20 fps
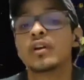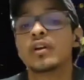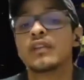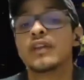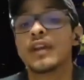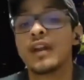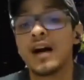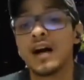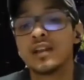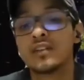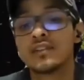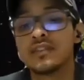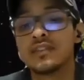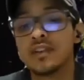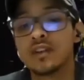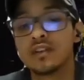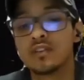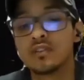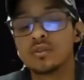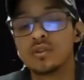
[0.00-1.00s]
the
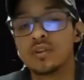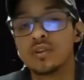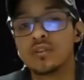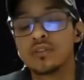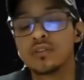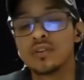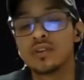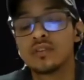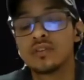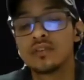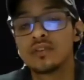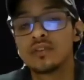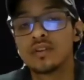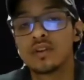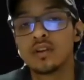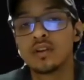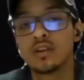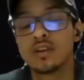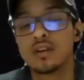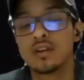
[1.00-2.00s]
non-CS students, it's
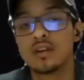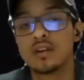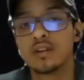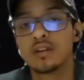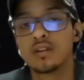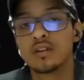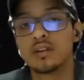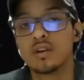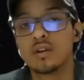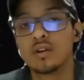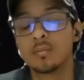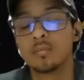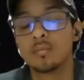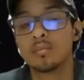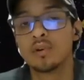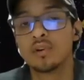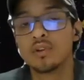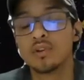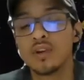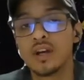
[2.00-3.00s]
to
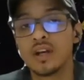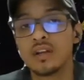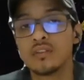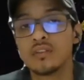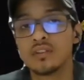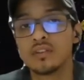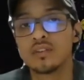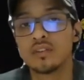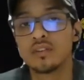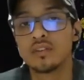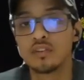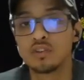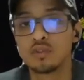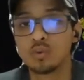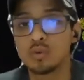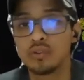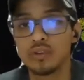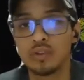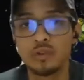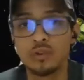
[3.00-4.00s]
bring you guys into the
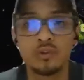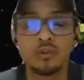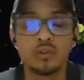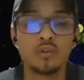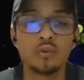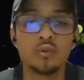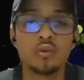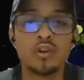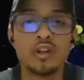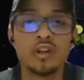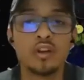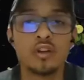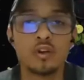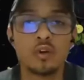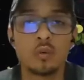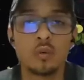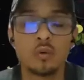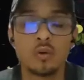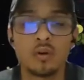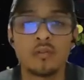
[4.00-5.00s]
tools that you didn't know
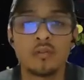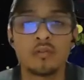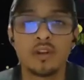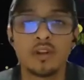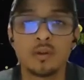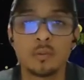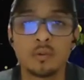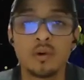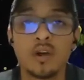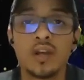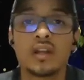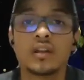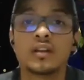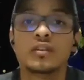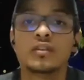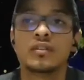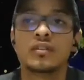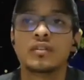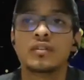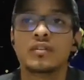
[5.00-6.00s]
were available, and
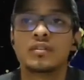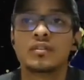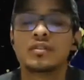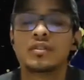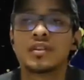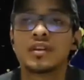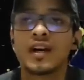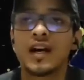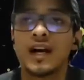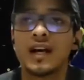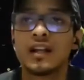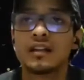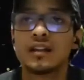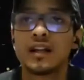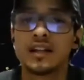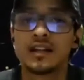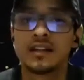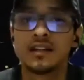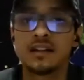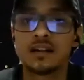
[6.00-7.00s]
to kind of
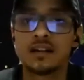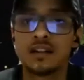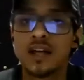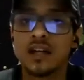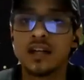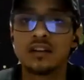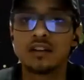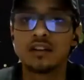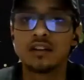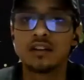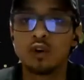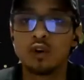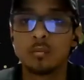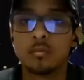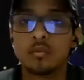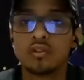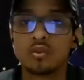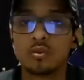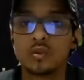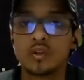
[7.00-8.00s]
like lighten the load
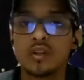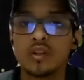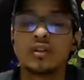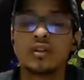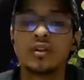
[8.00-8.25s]
between